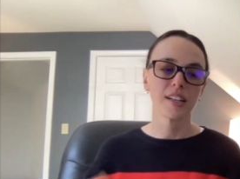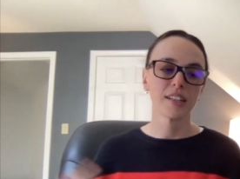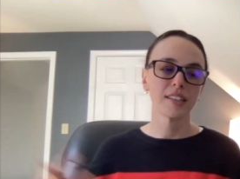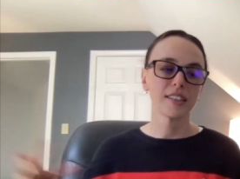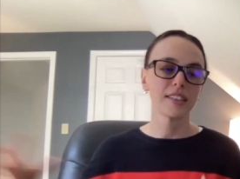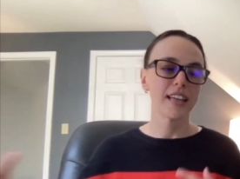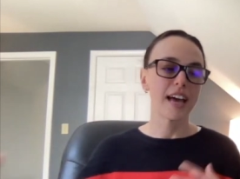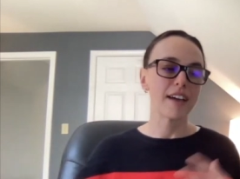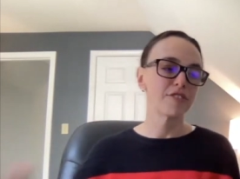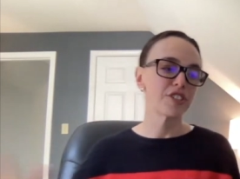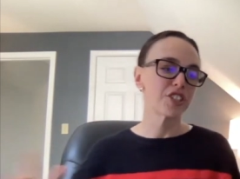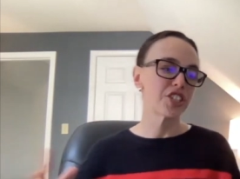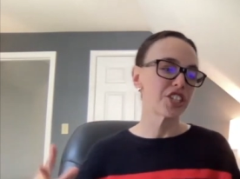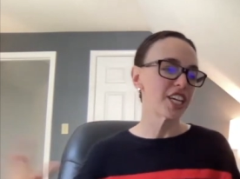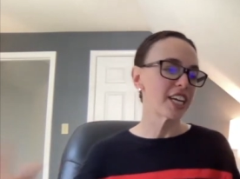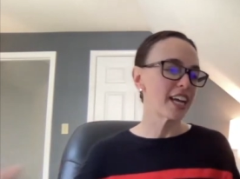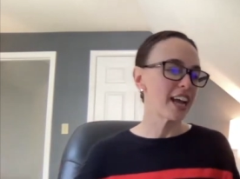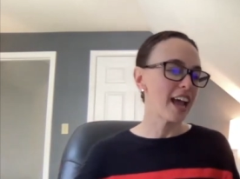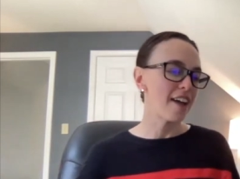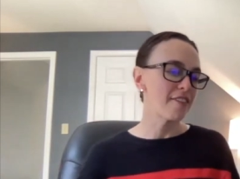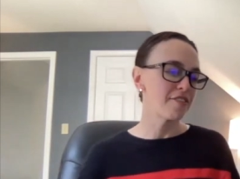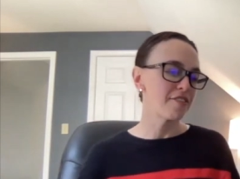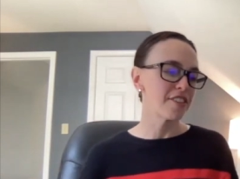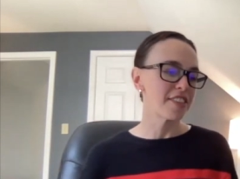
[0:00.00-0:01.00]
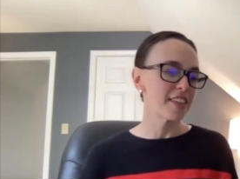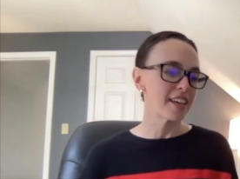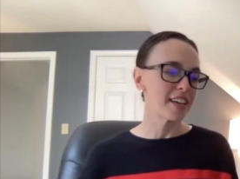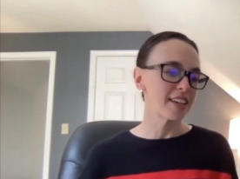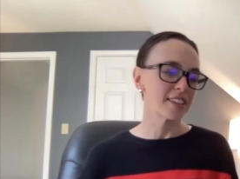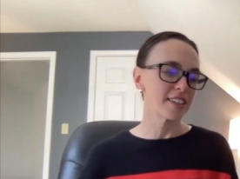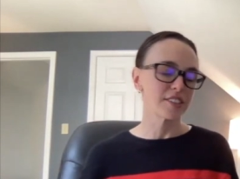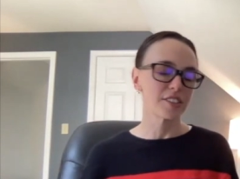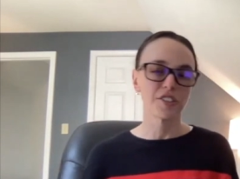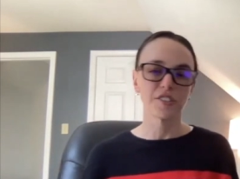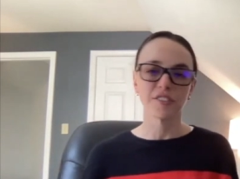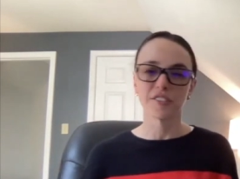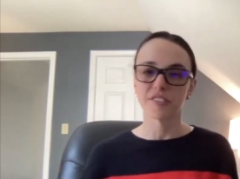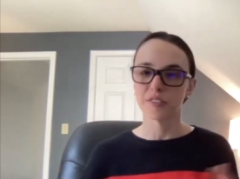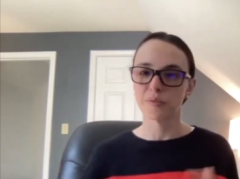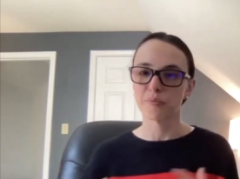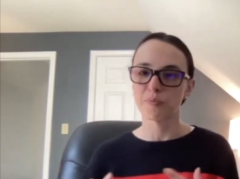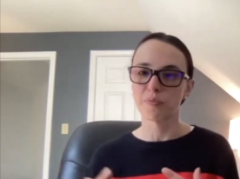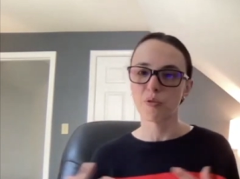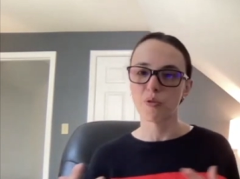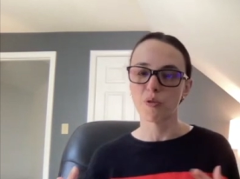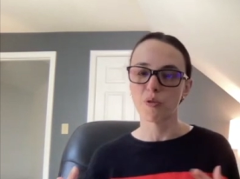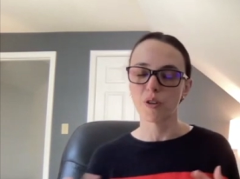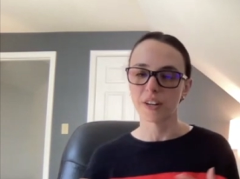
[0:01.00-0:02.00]
leveraging everything to
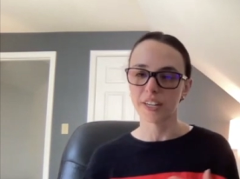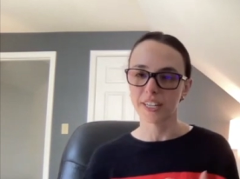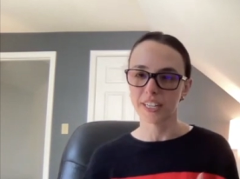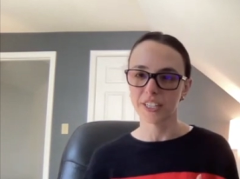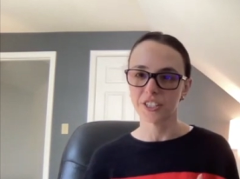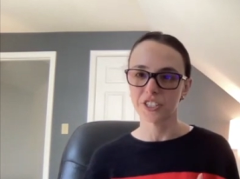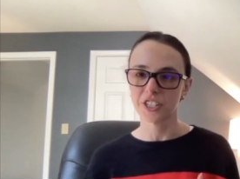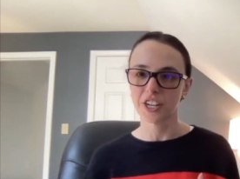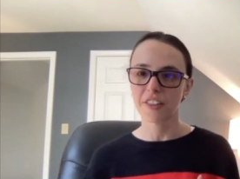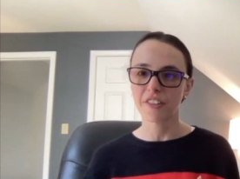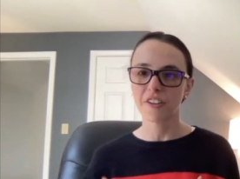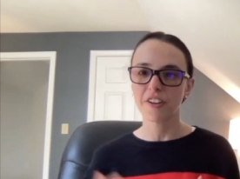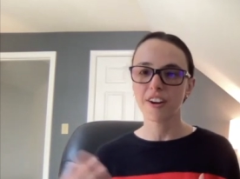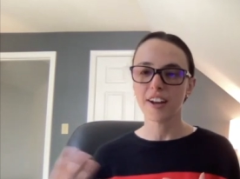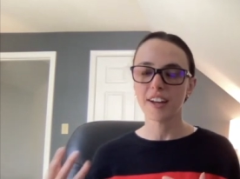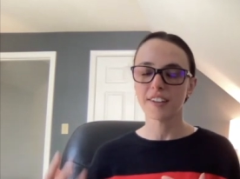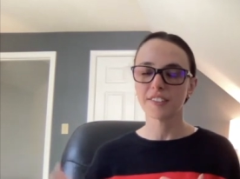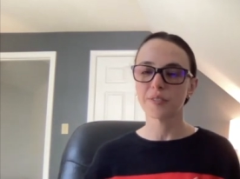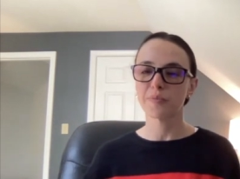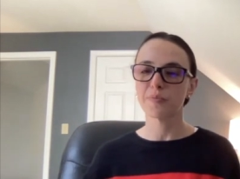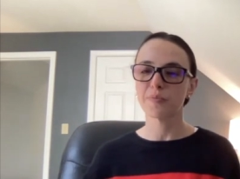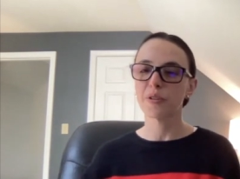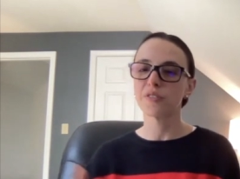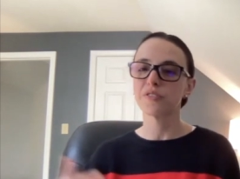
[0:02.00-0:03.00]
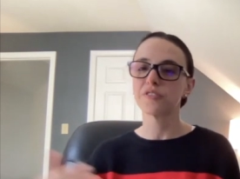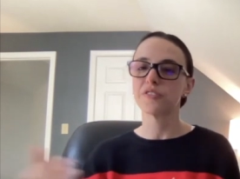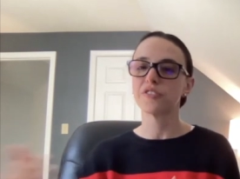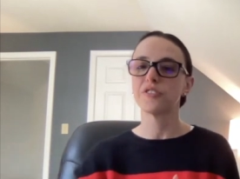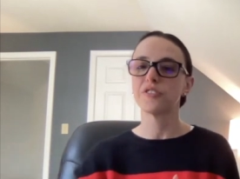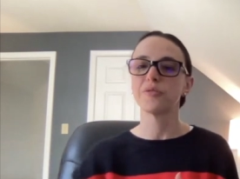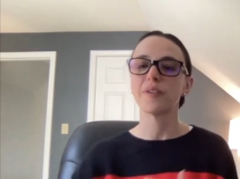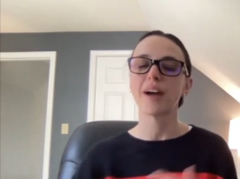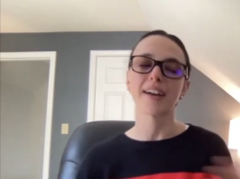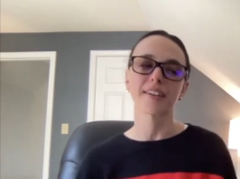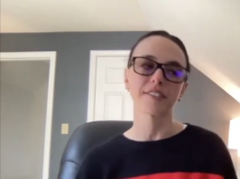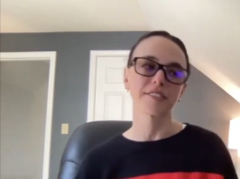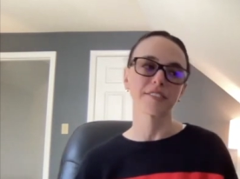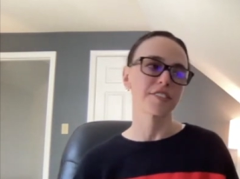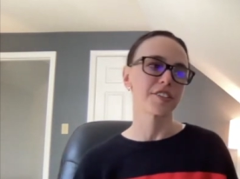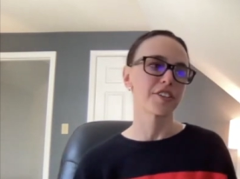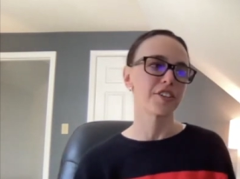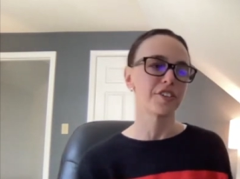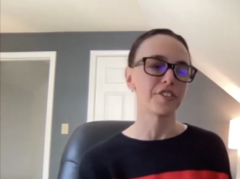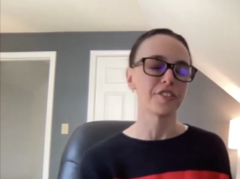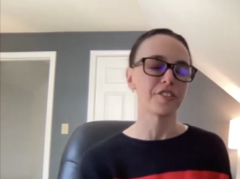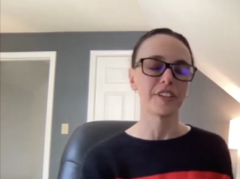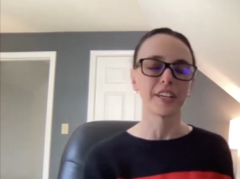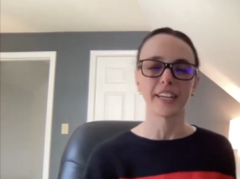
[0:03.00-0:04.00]
support each other as opposed to
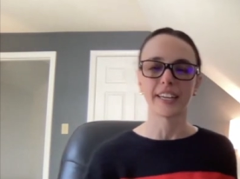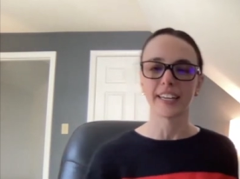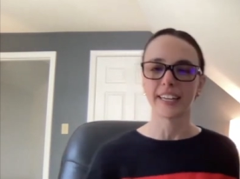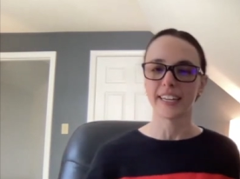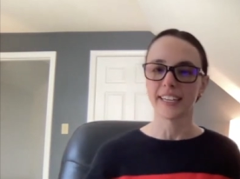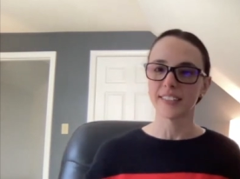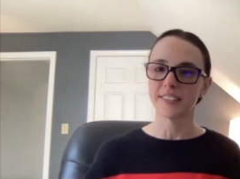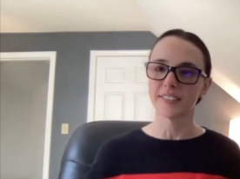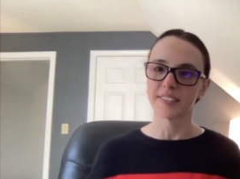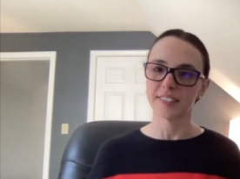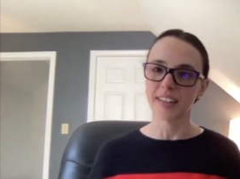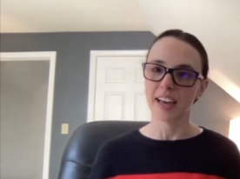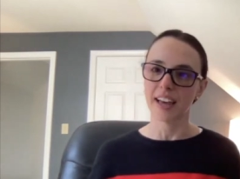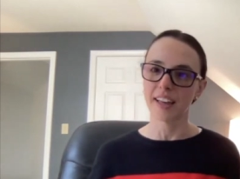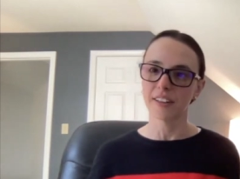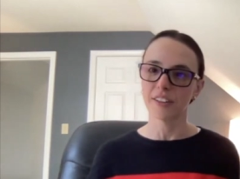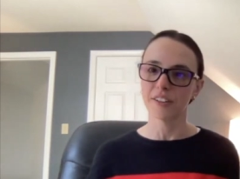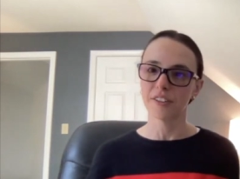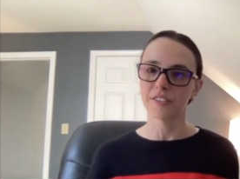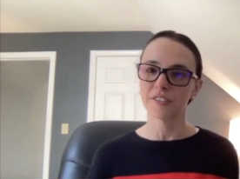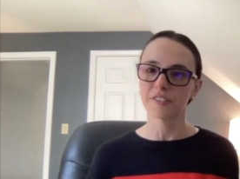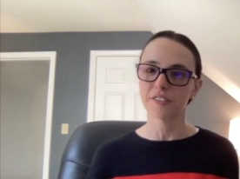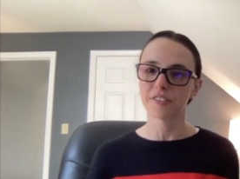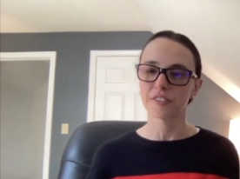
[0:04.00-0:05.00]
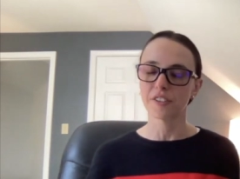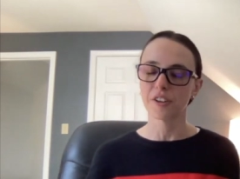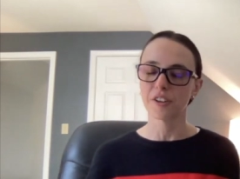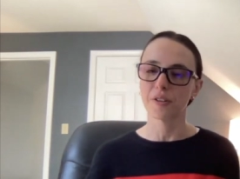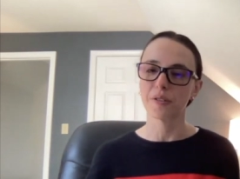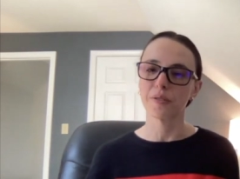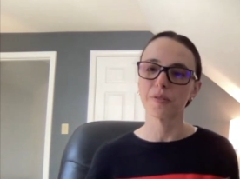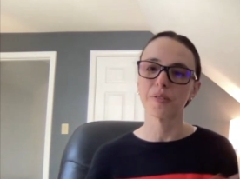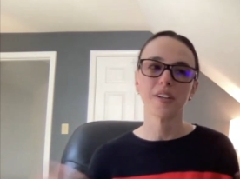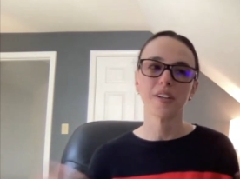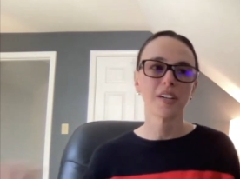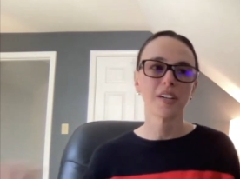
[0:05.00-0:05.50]
executing in silos. So,